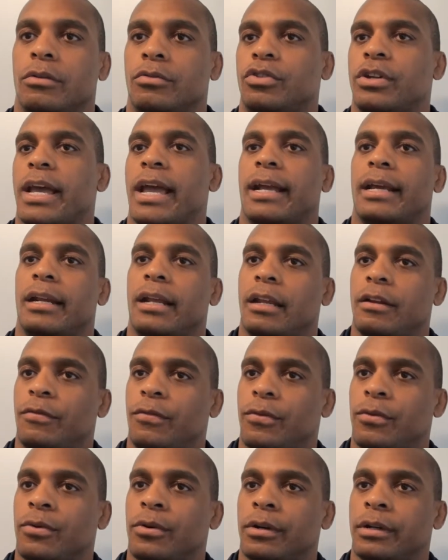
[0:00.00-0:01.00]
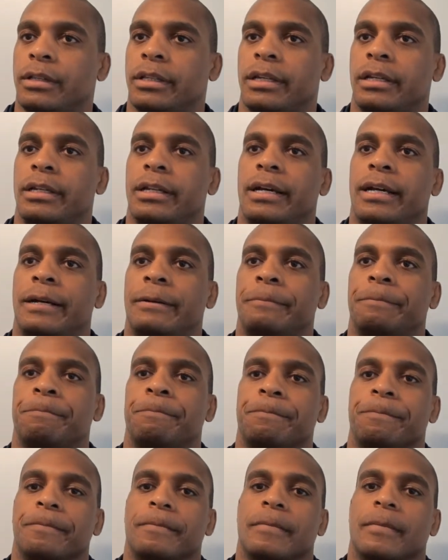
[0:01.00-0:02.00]
Jack at 84, and then. Um,
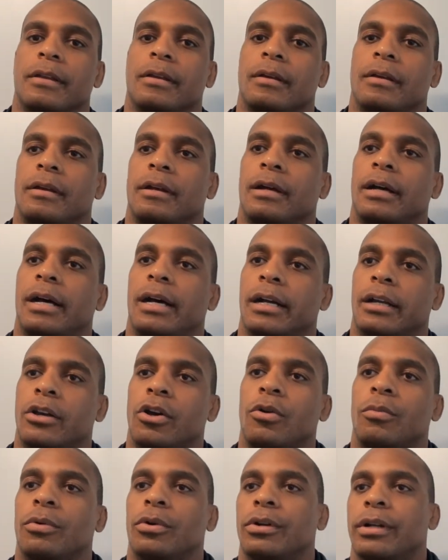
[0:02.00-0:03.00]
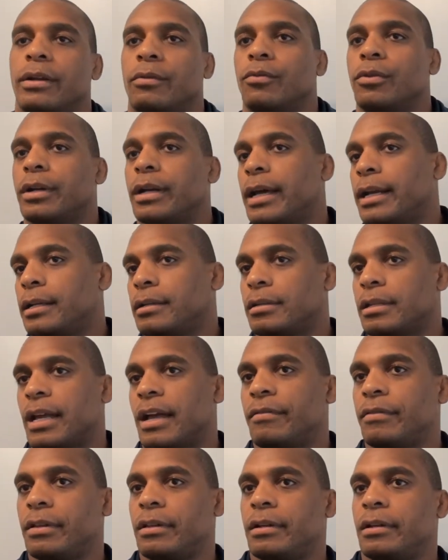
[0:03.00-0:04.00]
at
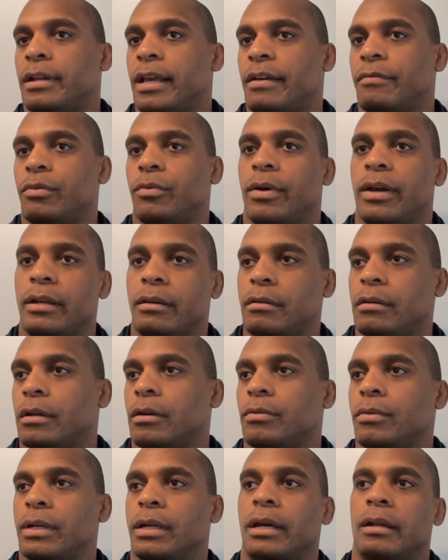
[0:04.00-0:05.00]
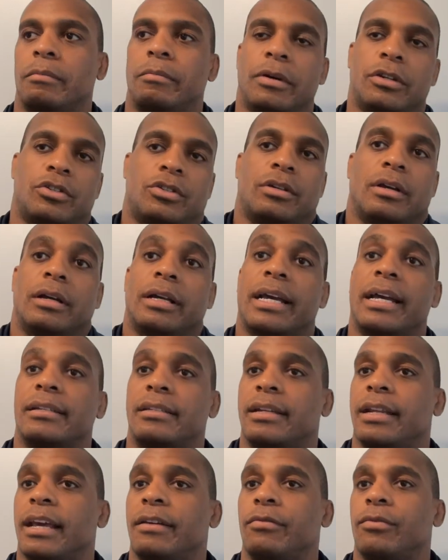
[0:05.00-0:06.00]
197, and then heavyweight. You know, we got a bunch of young
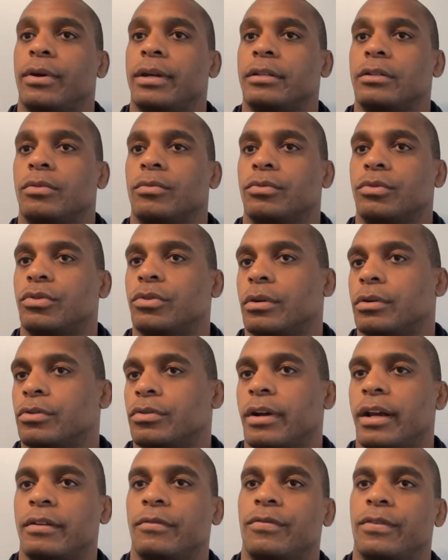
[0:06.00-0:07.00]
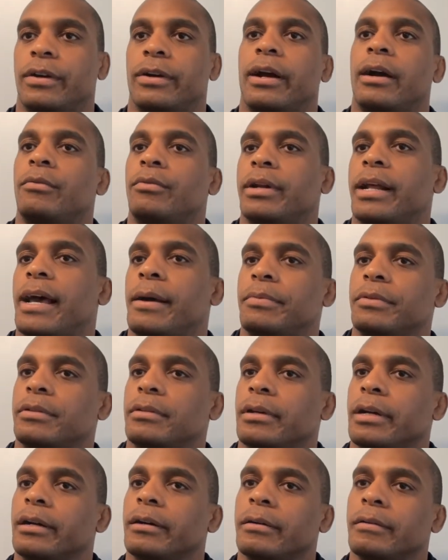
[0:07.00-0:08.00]
guys at heavyweight, so we're trying to figure out what
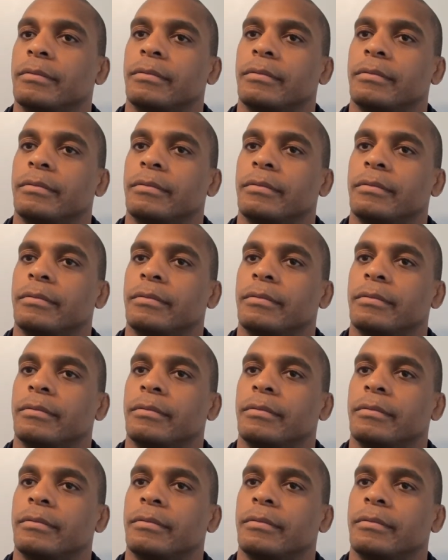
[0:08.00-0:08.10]
happens there.